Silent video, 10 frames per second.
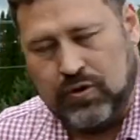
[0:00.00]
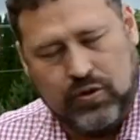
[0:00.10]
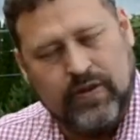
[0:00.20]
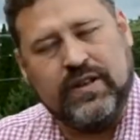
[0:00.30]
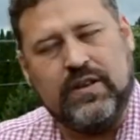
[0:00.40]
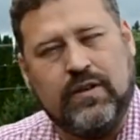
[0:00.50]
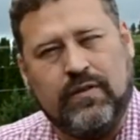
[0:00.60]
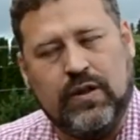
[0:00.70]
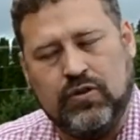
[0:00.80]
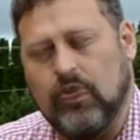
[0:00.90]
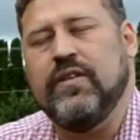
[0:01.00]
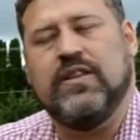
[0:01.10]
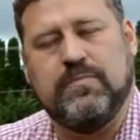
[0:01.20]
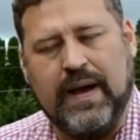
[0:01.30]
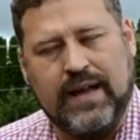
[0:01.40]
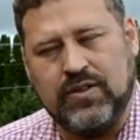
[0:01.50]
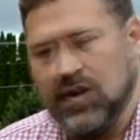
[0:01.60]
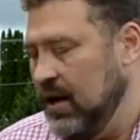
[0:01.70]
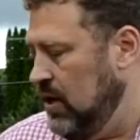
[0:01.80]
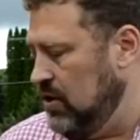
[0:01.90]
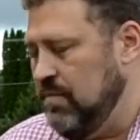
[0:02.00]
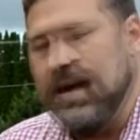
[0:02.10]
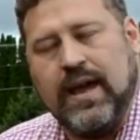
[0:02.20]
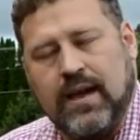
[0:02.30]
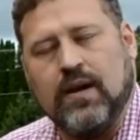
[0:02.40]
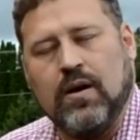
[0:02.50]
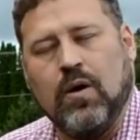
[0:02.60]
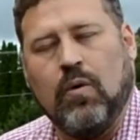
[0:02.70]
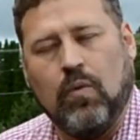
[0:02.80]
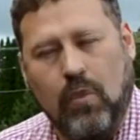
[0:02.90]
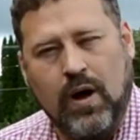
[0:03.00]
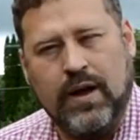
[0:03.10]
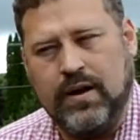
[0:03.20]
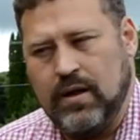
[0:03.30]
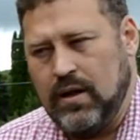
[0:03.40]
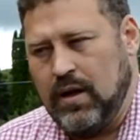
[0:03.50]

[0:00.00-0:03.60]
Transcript: to make one